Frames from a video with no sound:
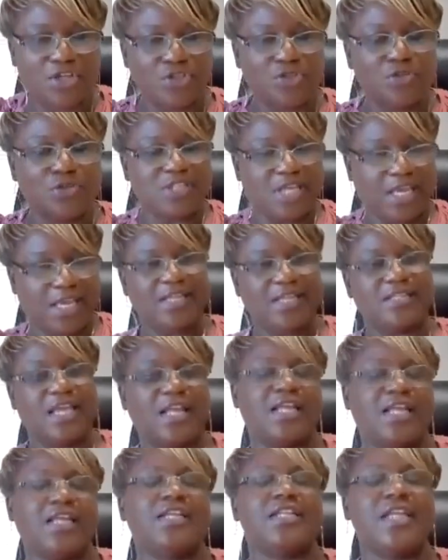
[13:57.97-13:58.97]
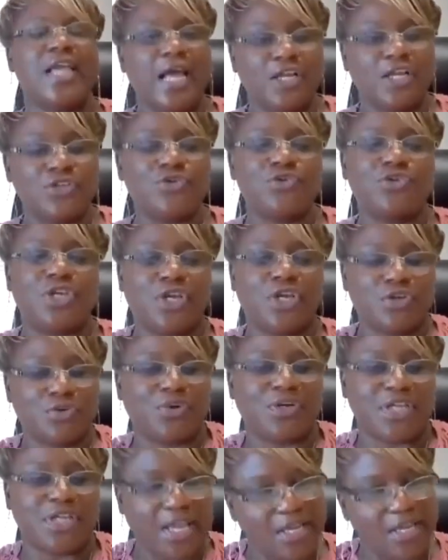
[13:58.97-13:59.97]
You take that and now you
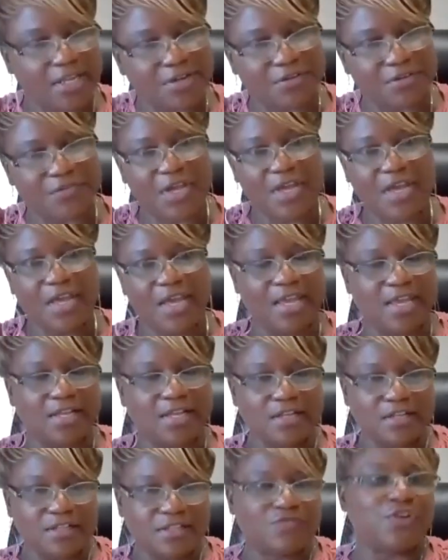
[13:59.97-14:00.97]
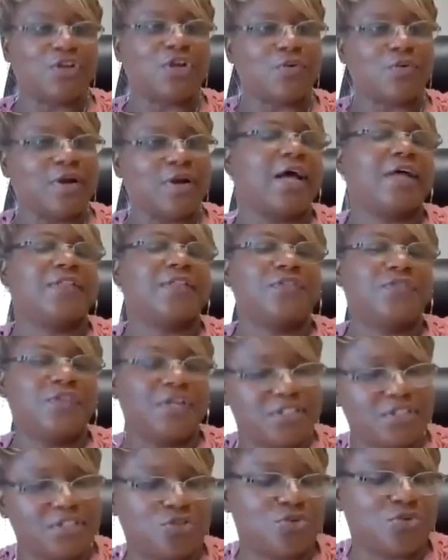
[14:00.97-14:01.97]
get creative and figure out other
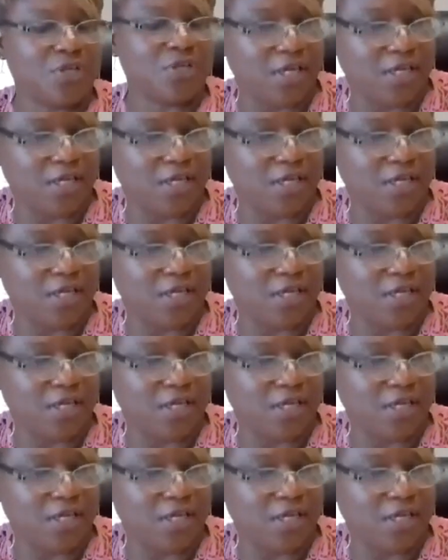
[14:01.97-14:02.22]
things that you